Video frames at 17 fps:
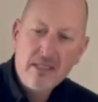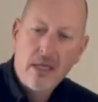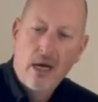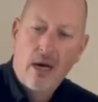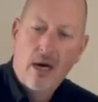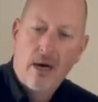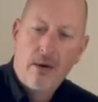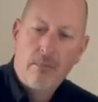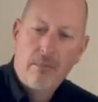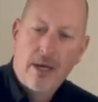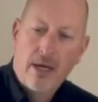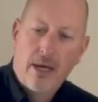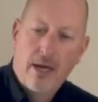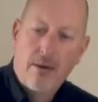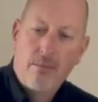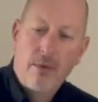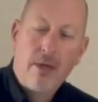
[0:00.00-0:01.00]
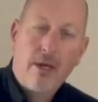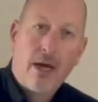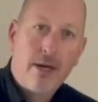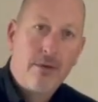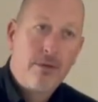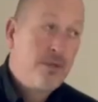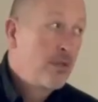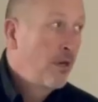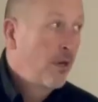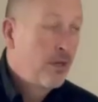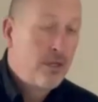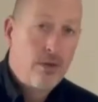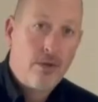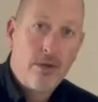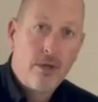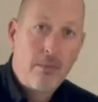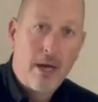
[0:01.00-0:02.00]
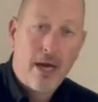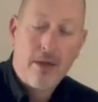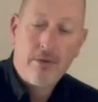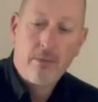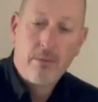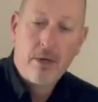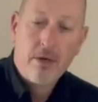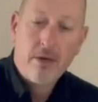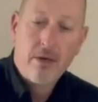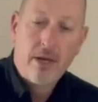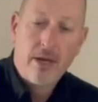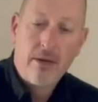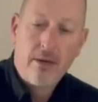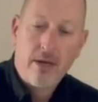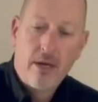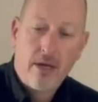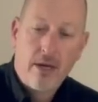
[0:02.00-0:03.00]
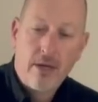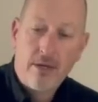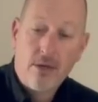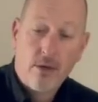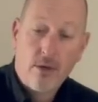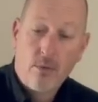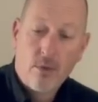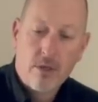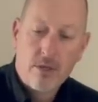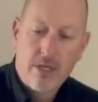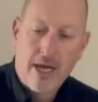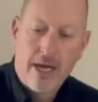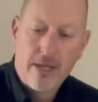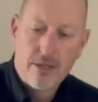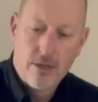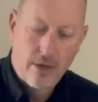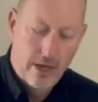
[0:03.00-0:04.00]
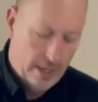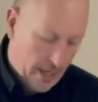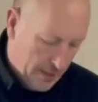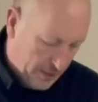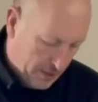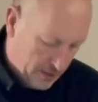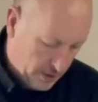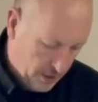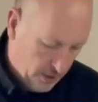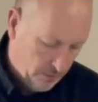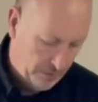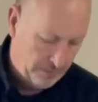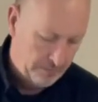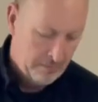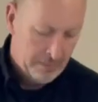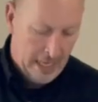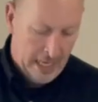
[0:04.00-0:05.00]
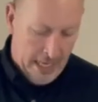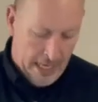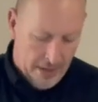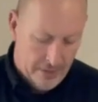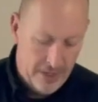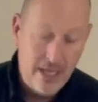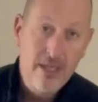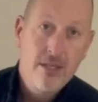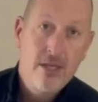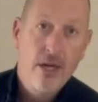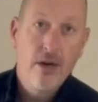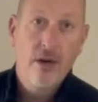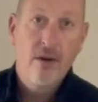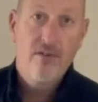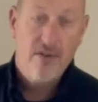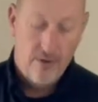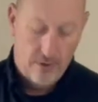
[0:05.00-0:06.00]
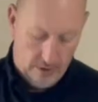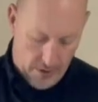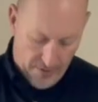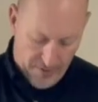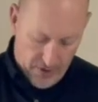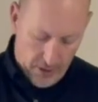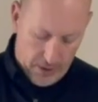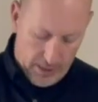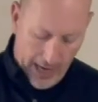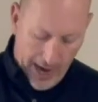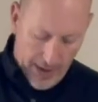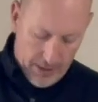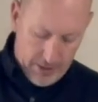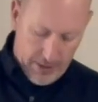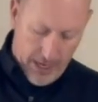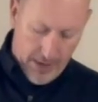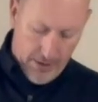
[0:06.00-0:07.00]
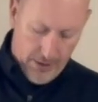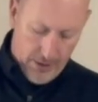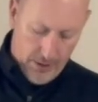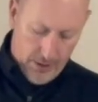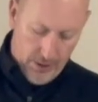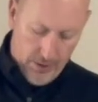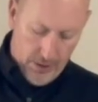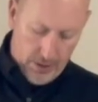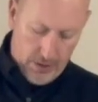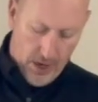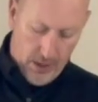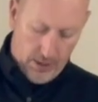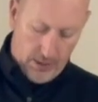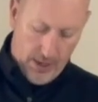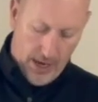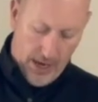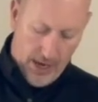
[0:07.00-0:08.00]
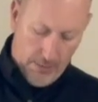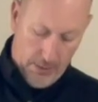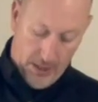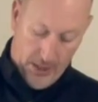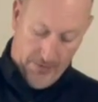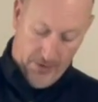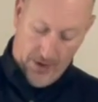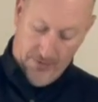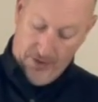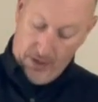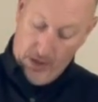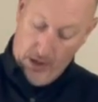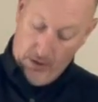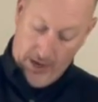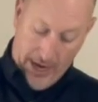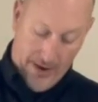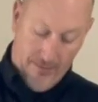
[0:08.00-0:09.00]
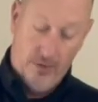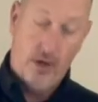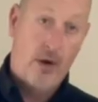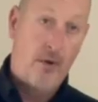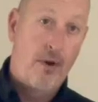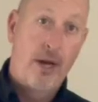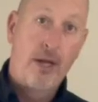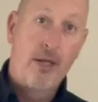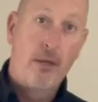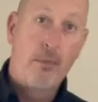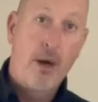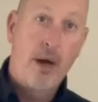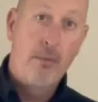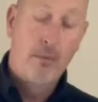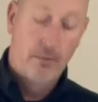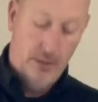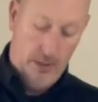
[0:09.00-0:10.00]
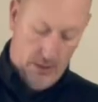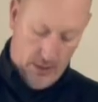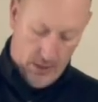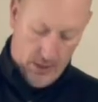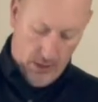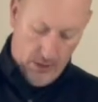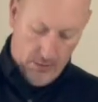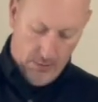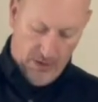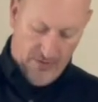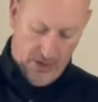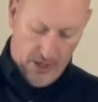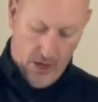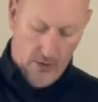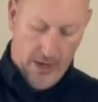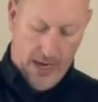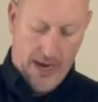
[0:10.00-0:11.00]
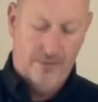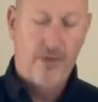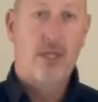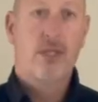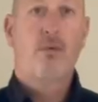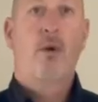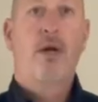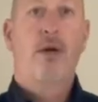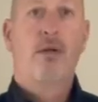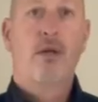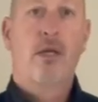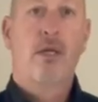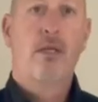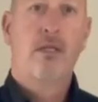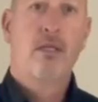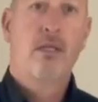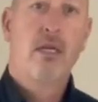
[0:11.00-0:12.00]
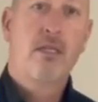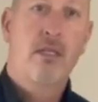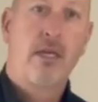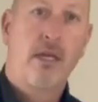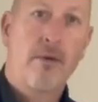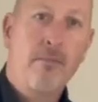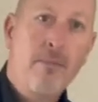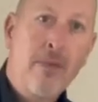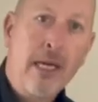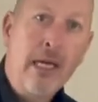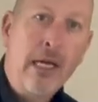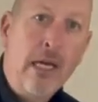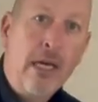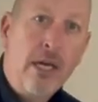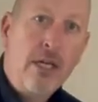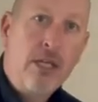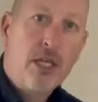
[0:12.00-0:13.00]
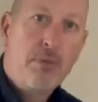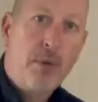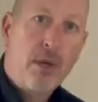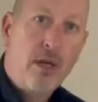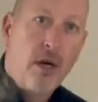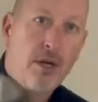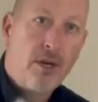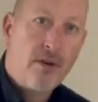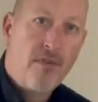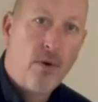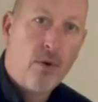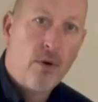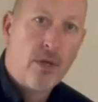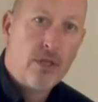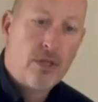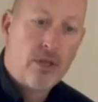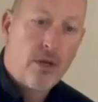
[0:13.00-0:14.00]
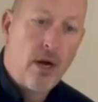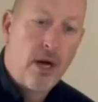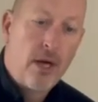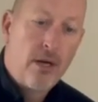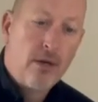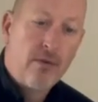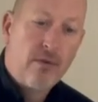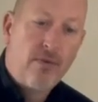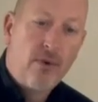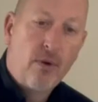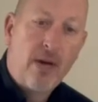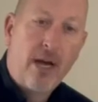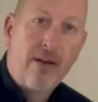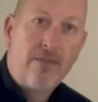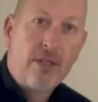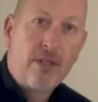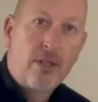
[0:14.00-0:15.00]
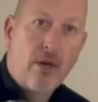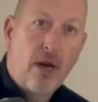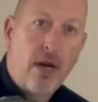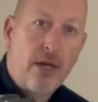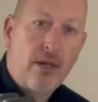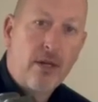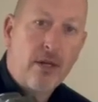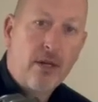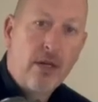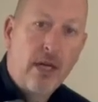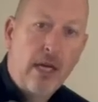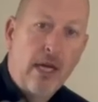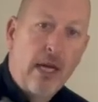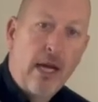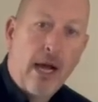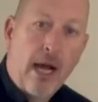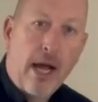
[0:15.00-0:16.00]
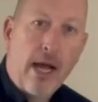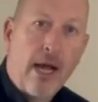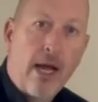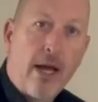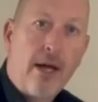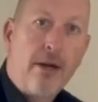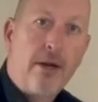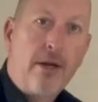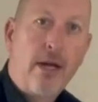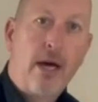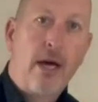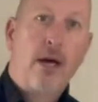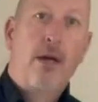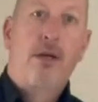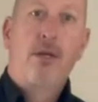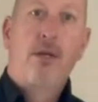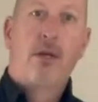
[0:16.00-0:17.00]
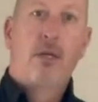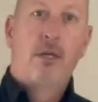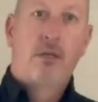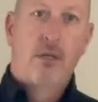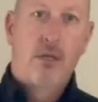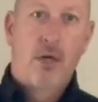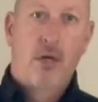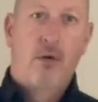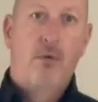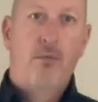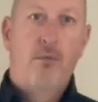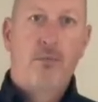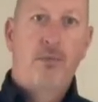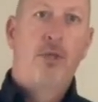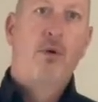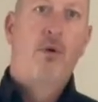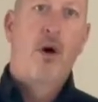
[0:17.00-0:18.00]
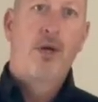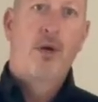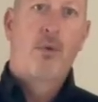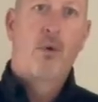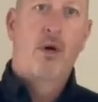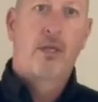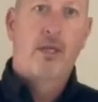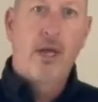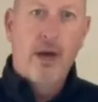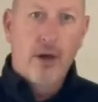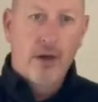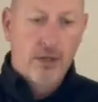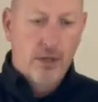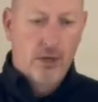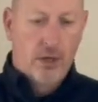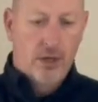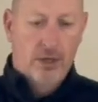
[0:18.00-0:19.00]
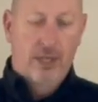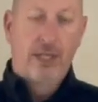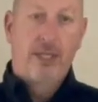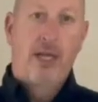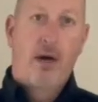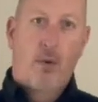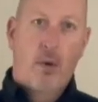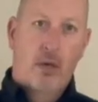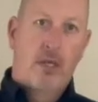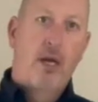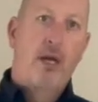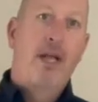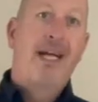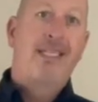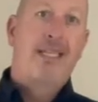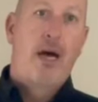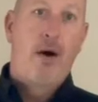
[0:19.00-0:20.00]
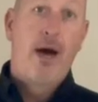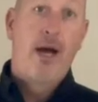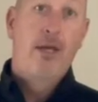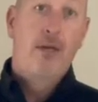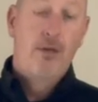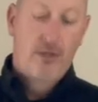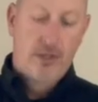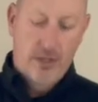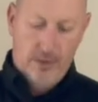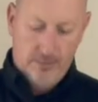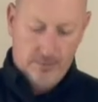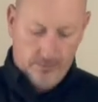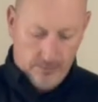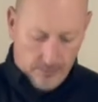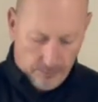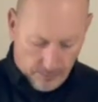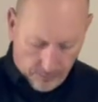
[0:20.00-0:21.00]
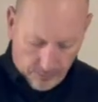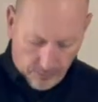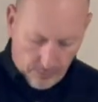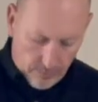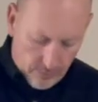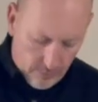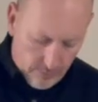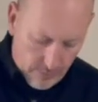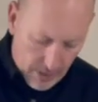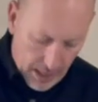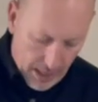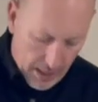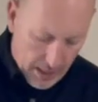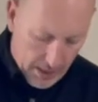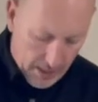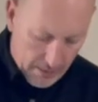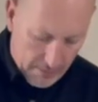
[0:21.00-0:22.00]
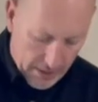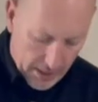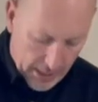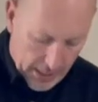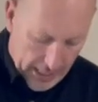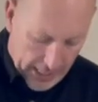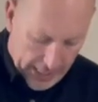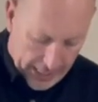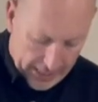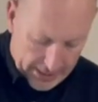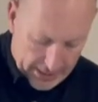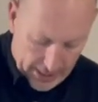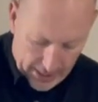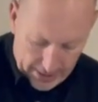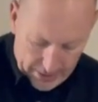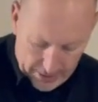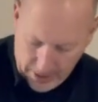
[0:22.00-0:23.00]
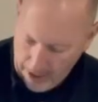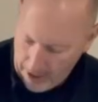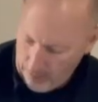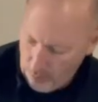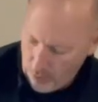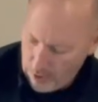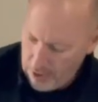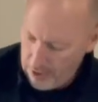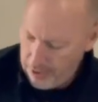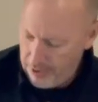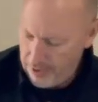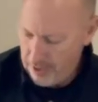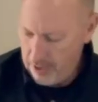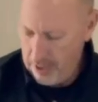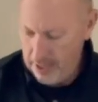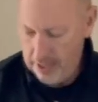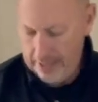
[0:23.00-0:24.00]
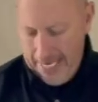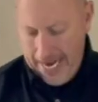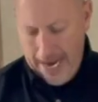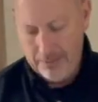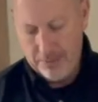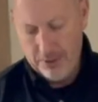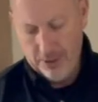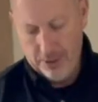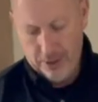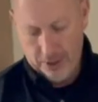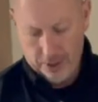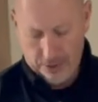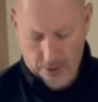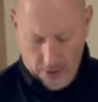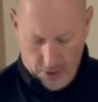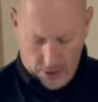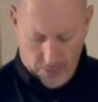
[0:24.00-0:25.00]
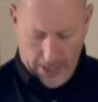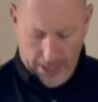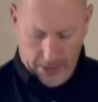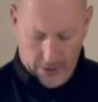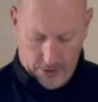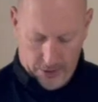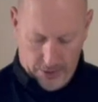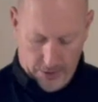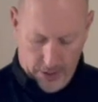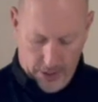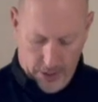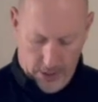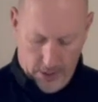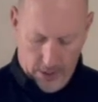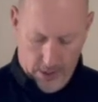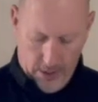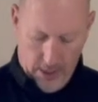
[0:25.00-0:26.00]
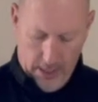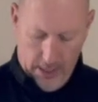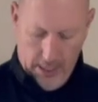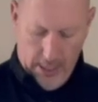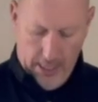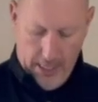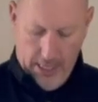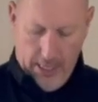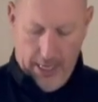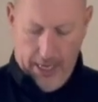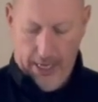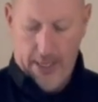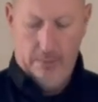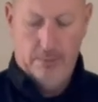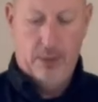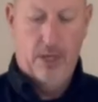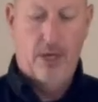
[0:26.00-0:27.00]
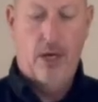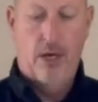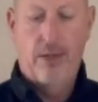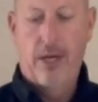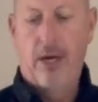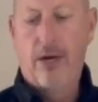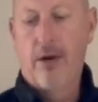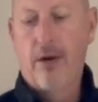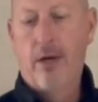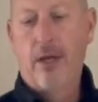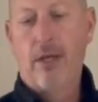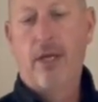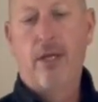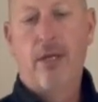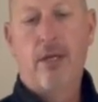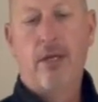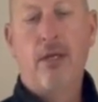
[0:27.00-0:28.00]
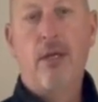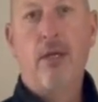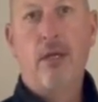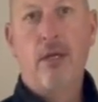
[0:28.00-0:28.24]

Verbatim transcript: um, and I've been, I started doing the bathroom here and I uh, don't know where it's at. So I got this new one. These here, for if you're a tile setter and you do this all the time, and if, if you don't have one already, you probably do, but if you don't have one, that's why you're looking at this listing. You just put it on your four inch grinder, four and a half inch grinder, and uh, you can, you know, do all your work there, do all your detail work there. That's how I use it. Um, it does come with an adapter you can throw in a regular drill and then put it on there and then